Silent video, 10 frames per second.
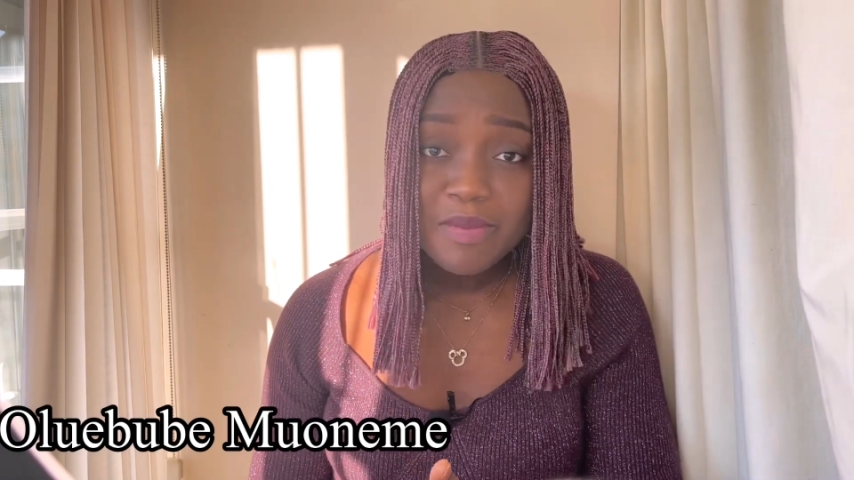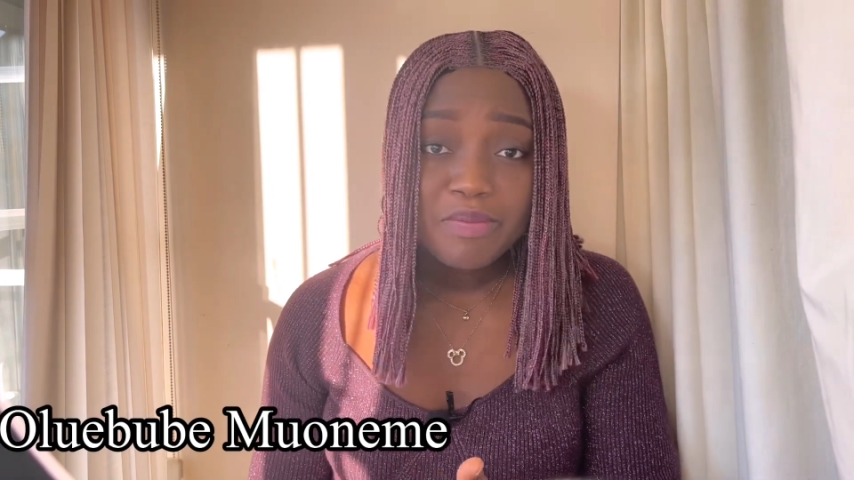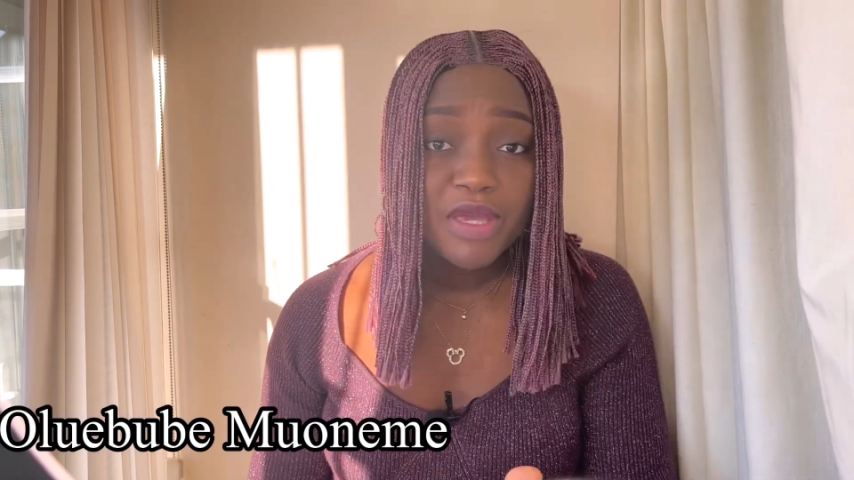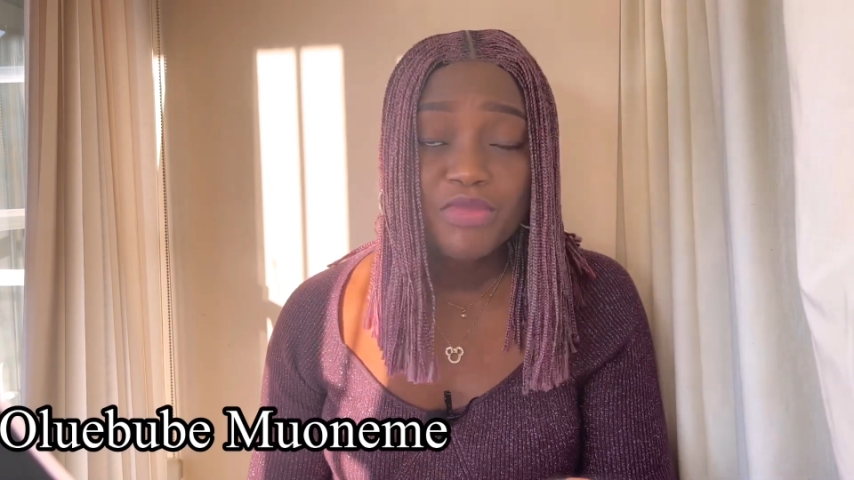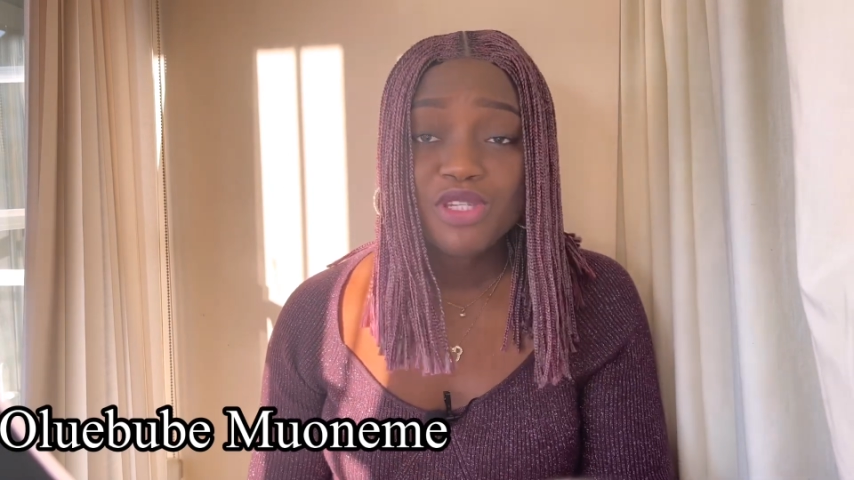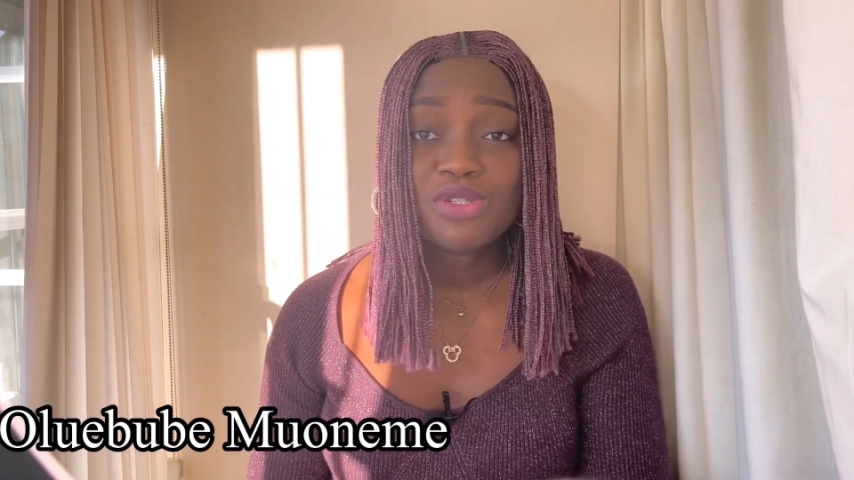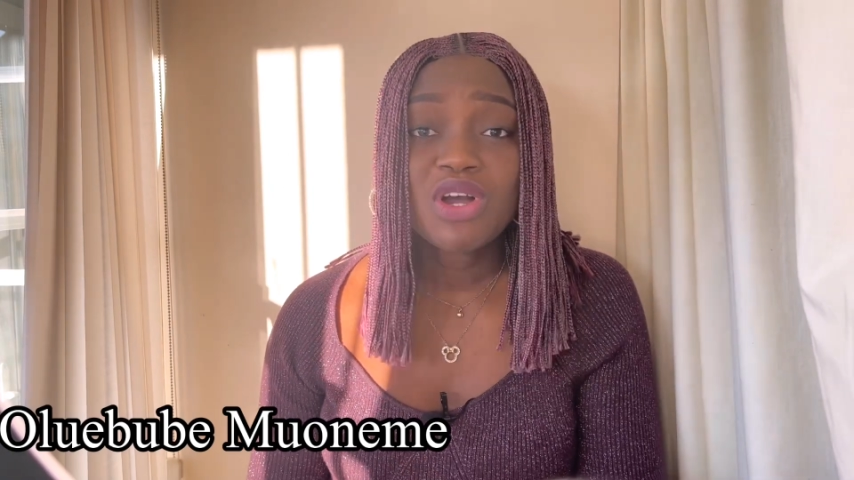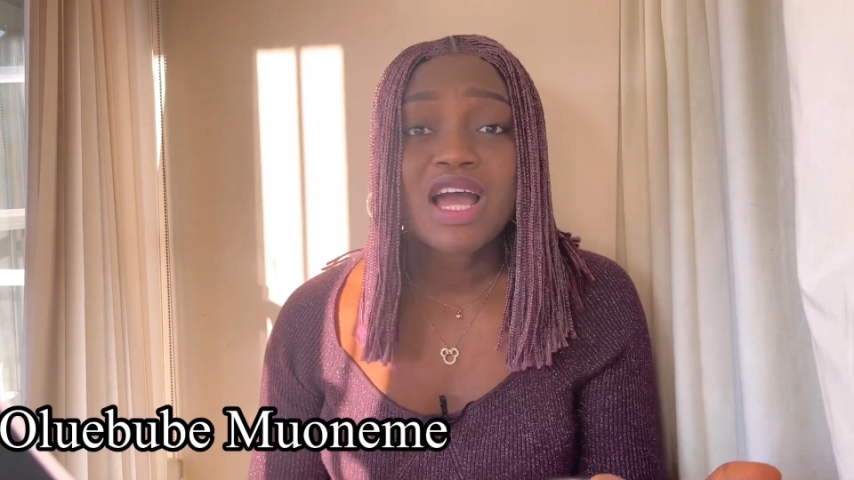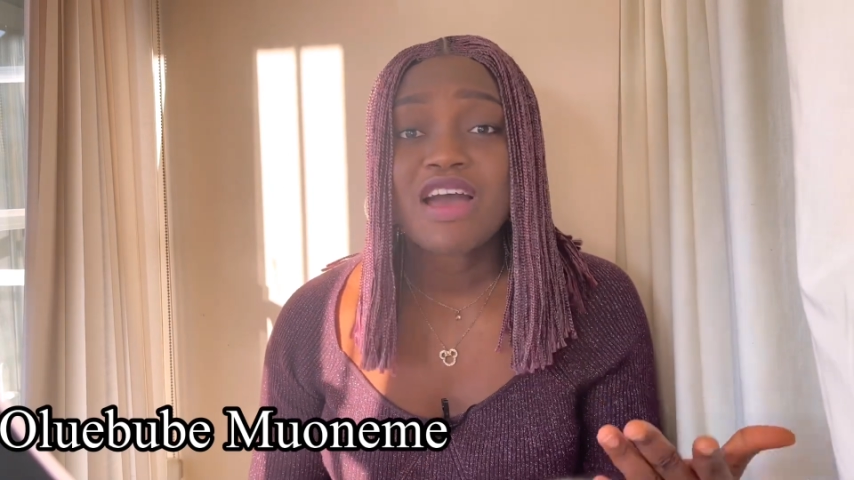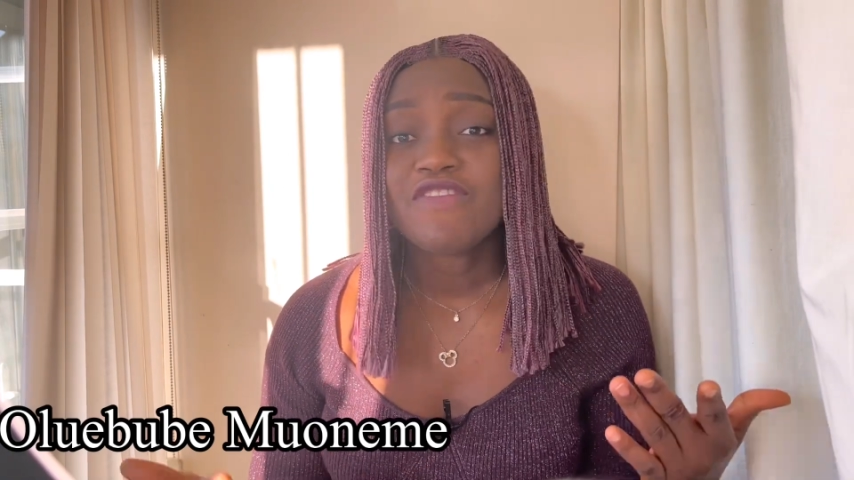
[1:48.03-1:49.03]
maybe you
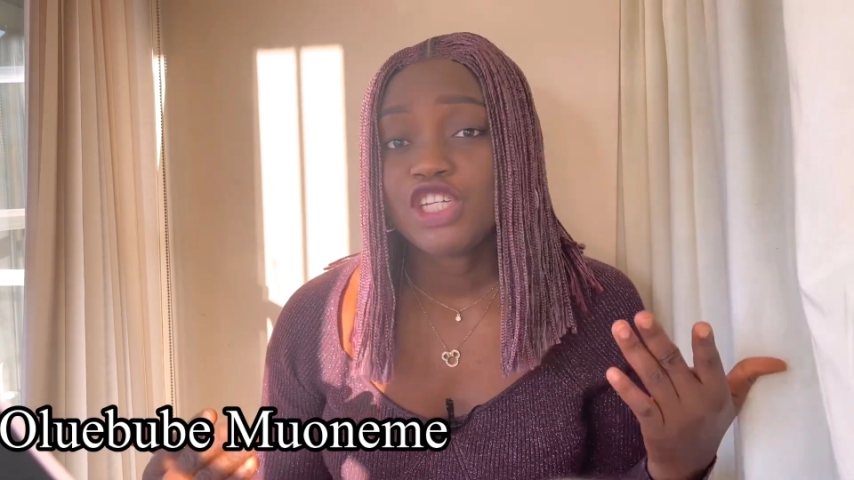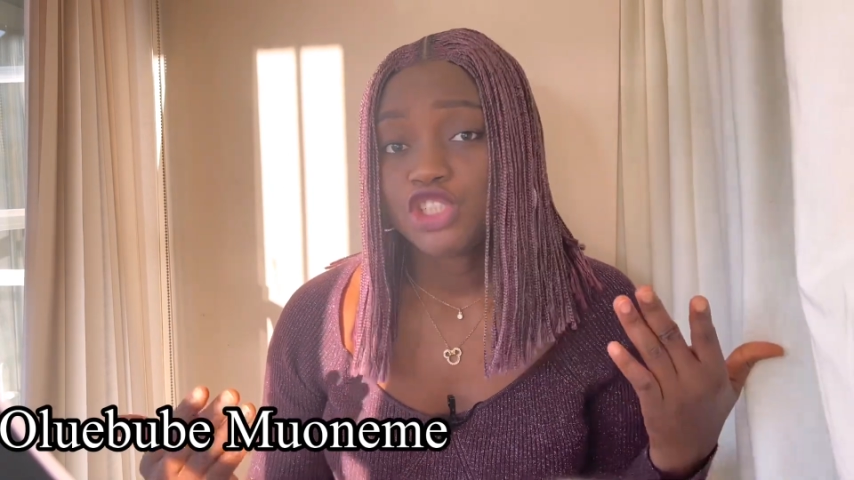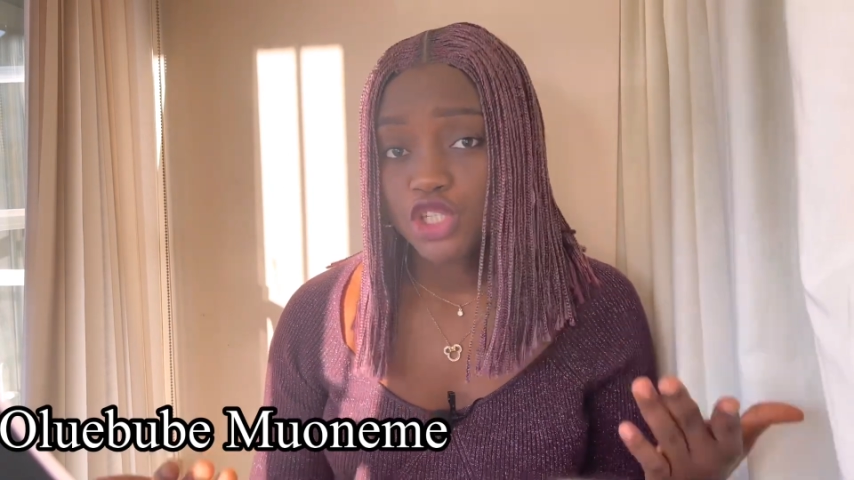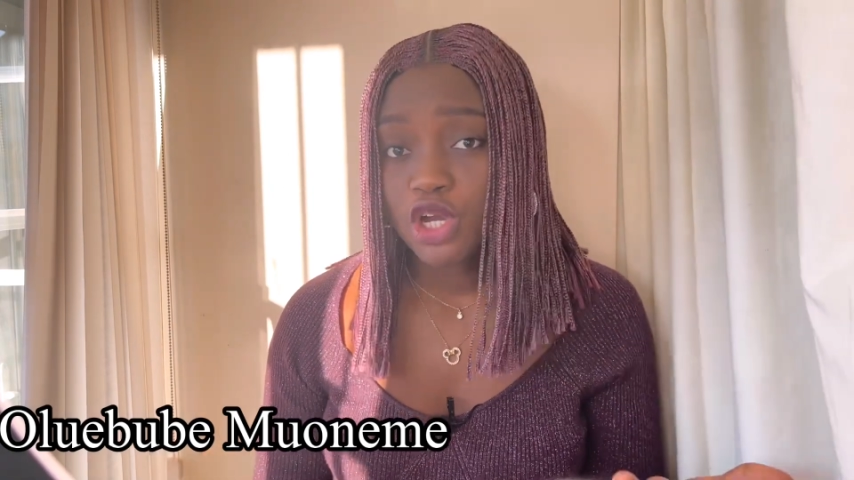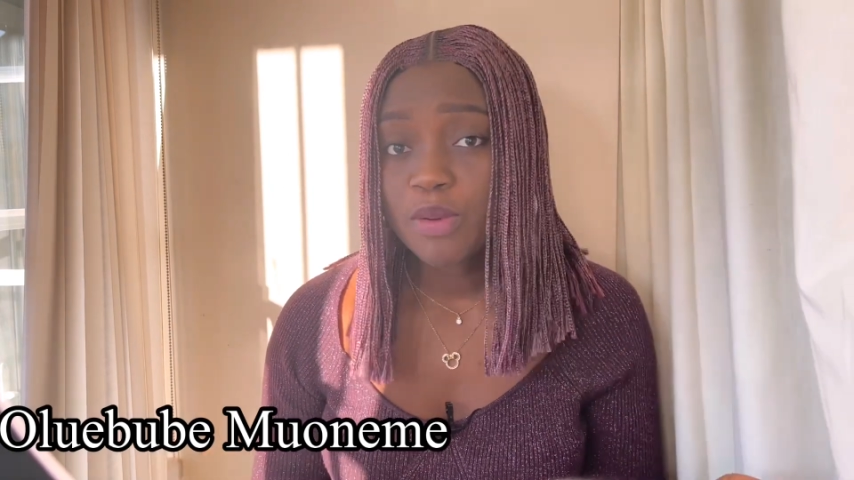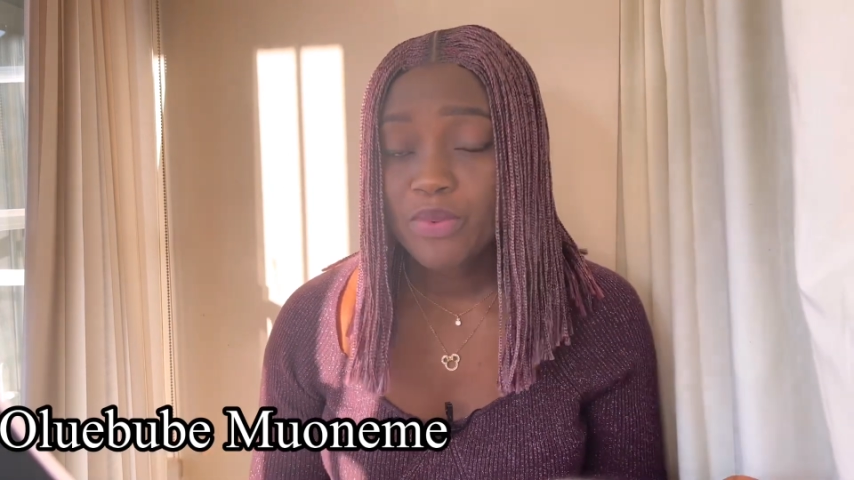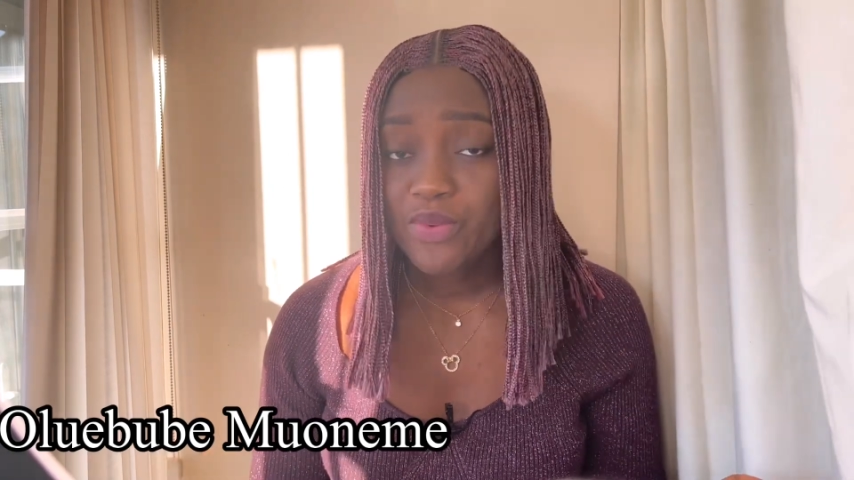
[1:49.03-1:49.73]
don't have a job